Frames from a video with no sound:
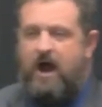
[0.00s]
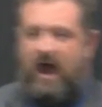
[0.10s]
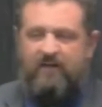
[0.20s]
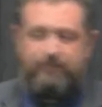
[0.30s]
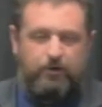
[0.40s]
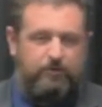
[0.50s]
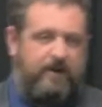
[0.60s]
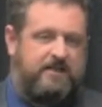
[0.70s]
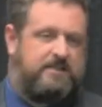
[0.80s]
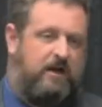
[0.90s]
I've pulled
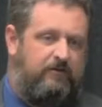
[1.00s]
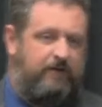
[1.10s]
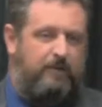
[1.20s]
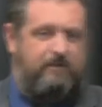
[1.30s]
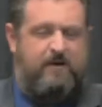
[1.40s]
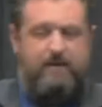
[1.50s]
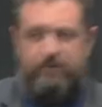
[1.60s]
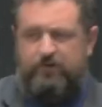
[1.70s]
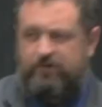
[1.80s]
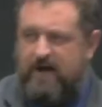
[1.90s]
myself up by my
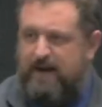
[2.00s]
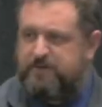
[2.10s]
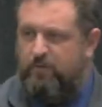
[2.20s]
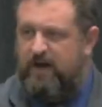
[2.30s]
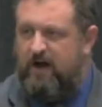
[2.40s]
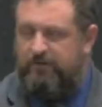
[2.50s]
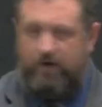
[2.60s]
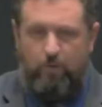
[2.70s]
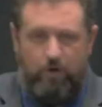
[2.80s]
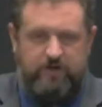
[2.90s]
bootstraps and went out
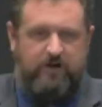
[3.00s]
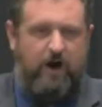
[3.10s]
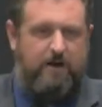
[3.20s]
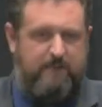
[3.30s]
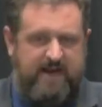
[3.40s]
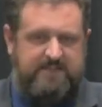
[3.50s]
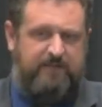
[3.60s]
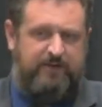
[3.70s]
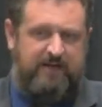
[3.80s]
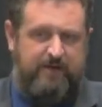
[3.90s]
there and worked hard and made
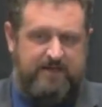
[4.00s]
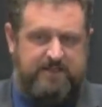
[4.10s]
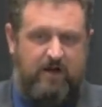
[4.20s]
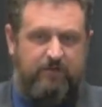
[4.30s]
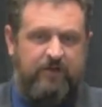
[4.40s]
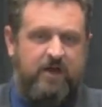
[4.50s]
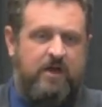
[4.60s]
something of myself.